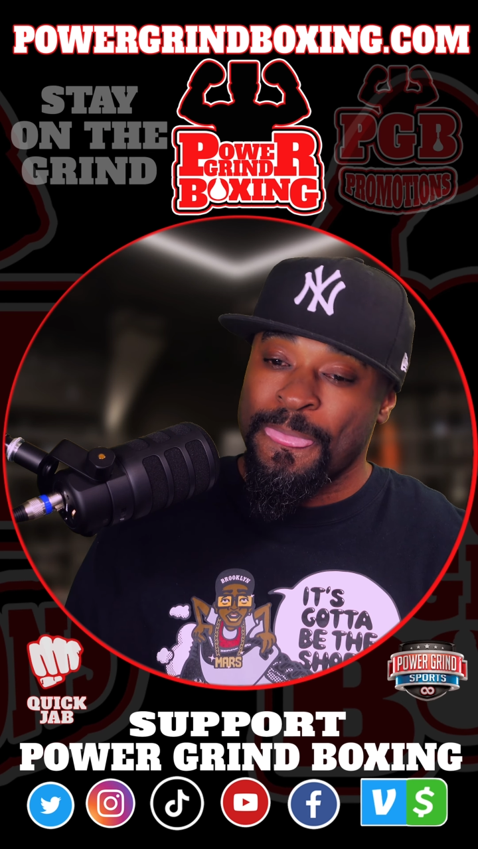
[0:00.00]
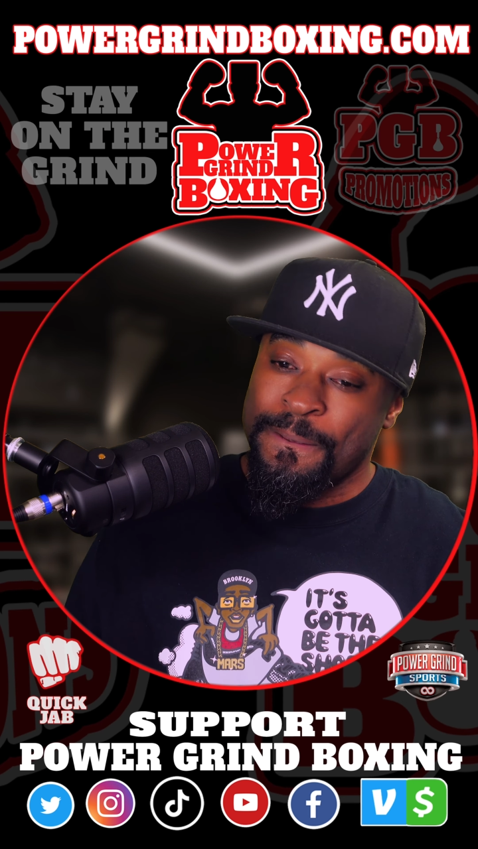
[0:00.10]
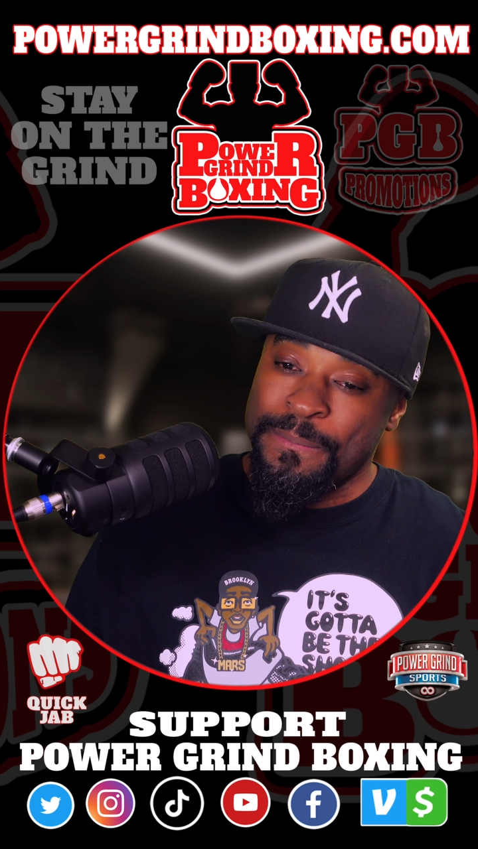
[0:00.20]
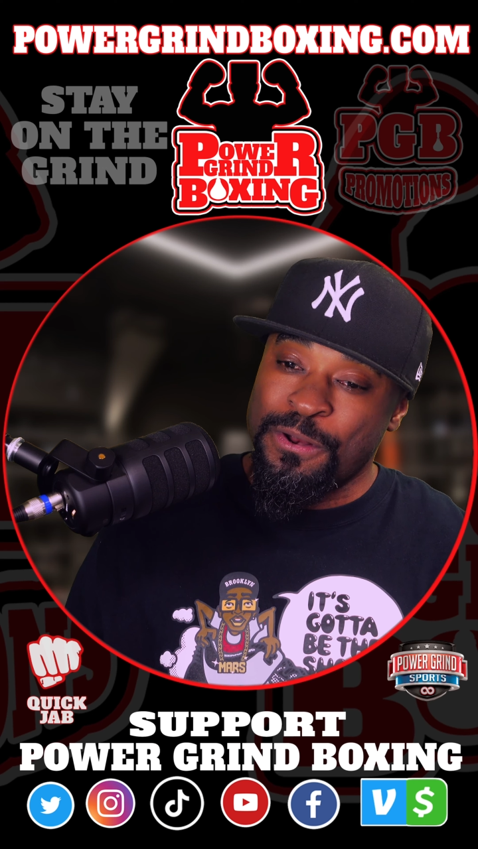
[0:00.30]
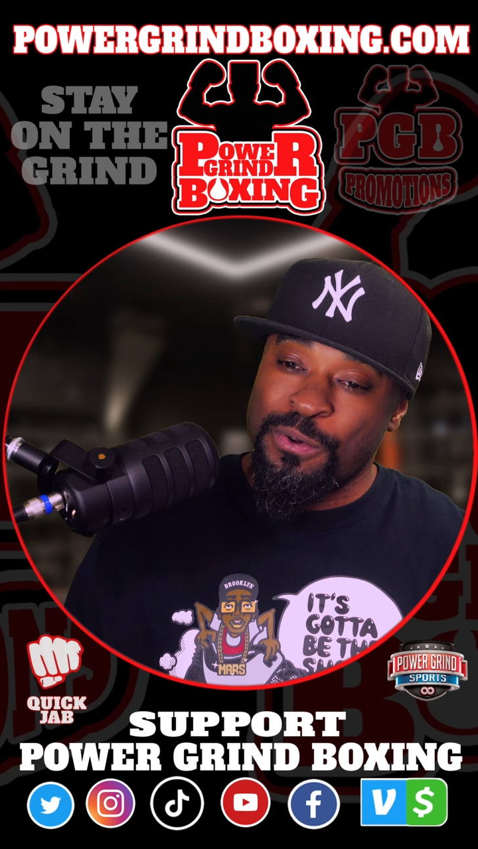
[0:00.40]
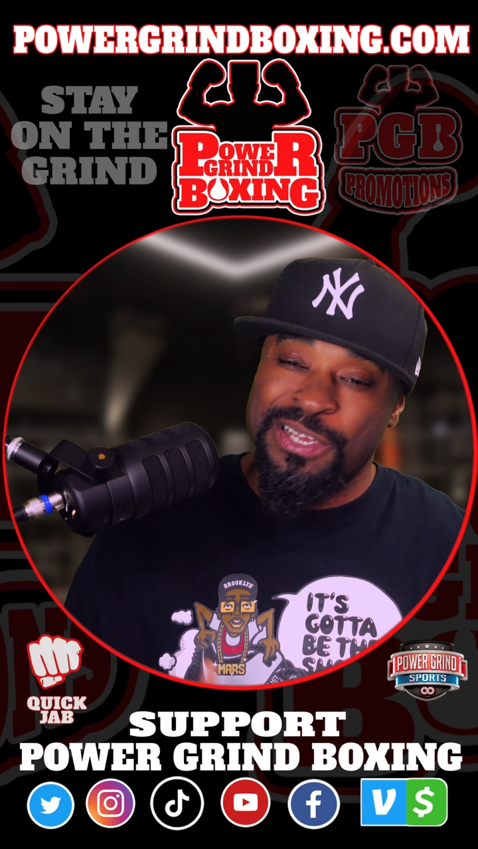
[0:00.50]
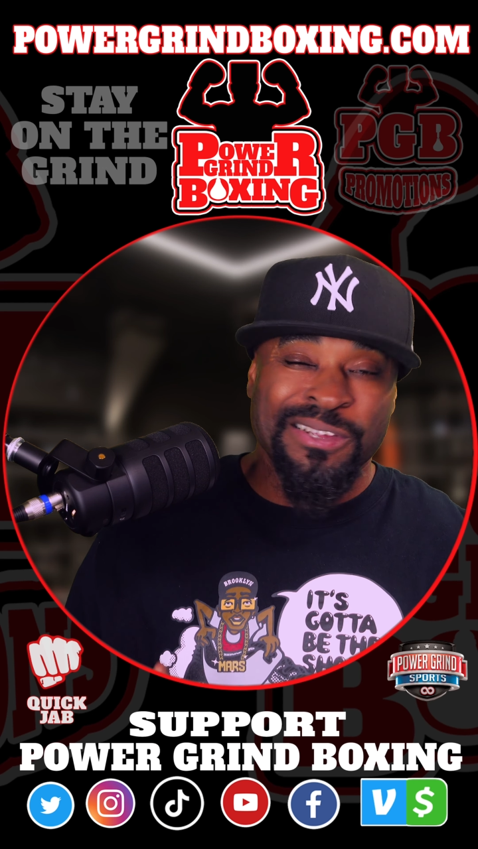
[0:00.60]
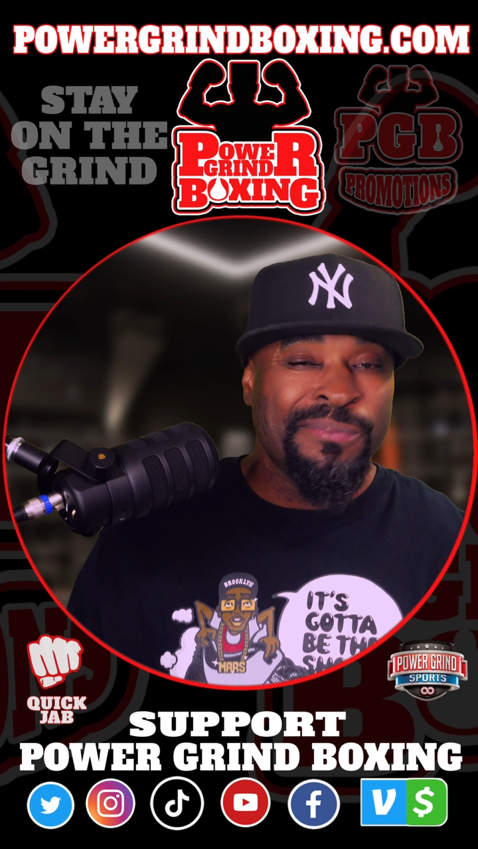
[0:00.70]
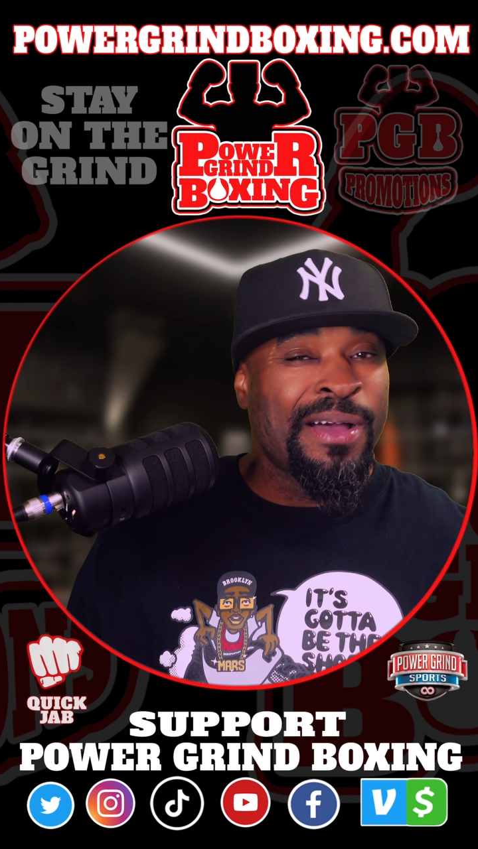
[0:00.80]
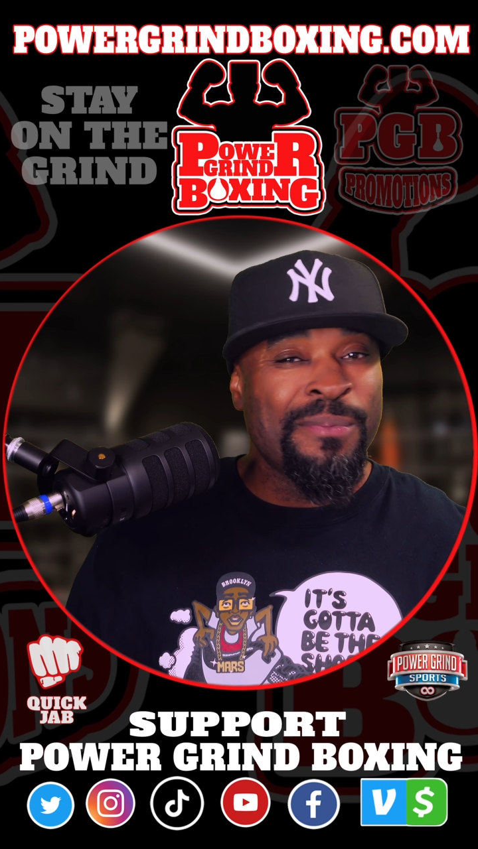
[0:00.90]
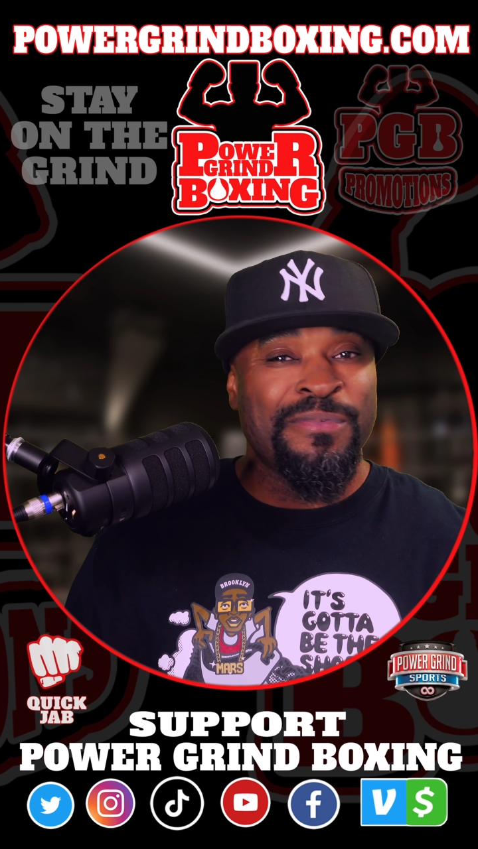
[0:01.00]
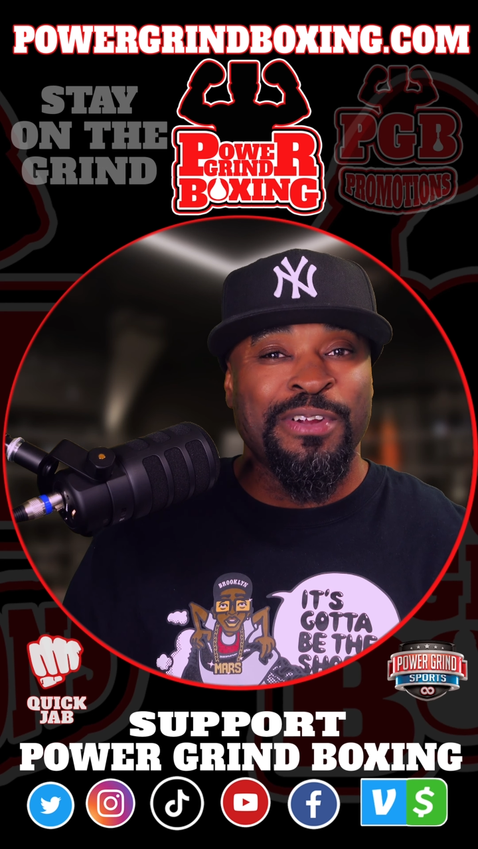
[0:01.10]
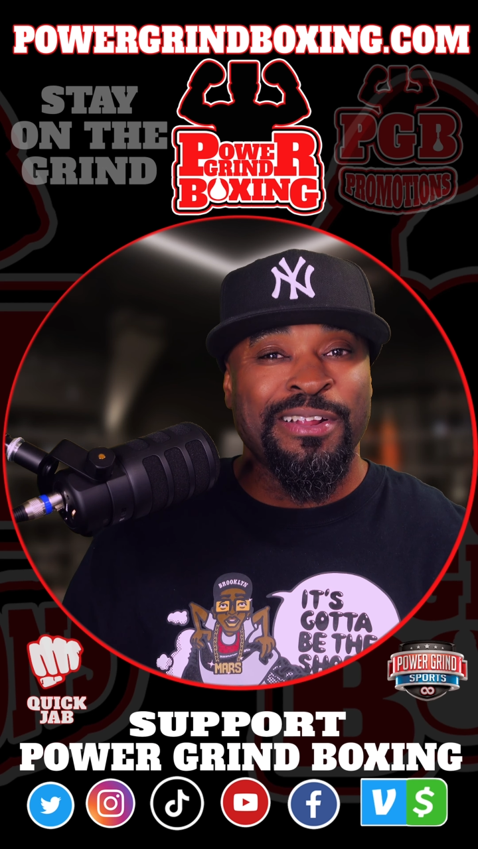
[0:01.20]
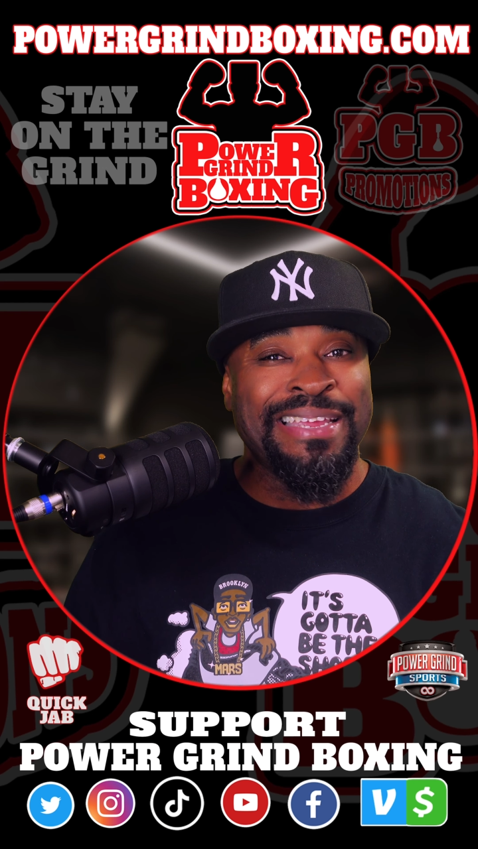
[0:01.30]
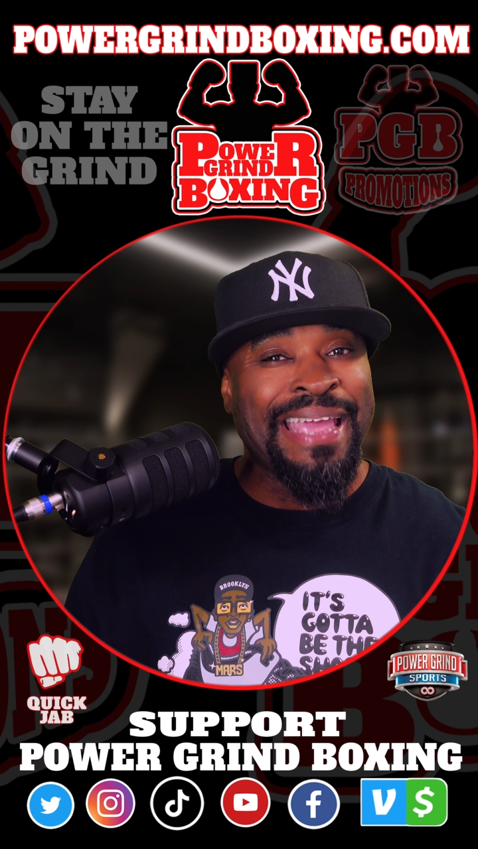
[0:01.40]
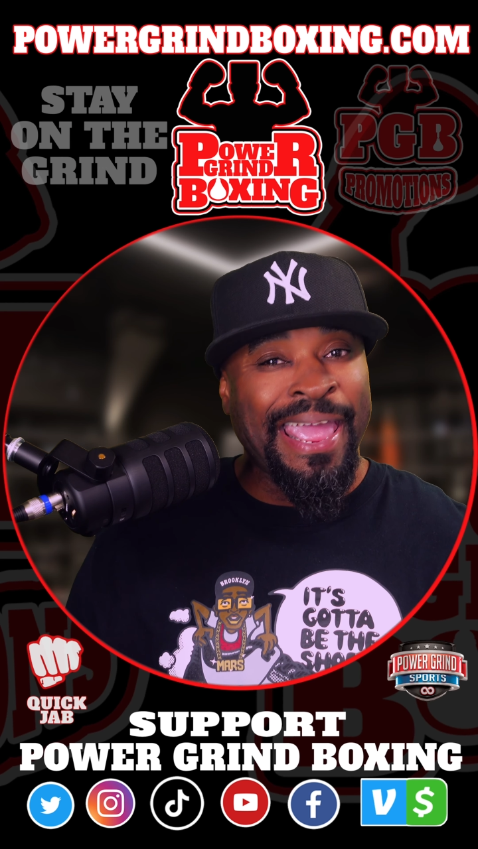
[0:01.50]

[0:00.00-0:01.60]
You know, because I'm really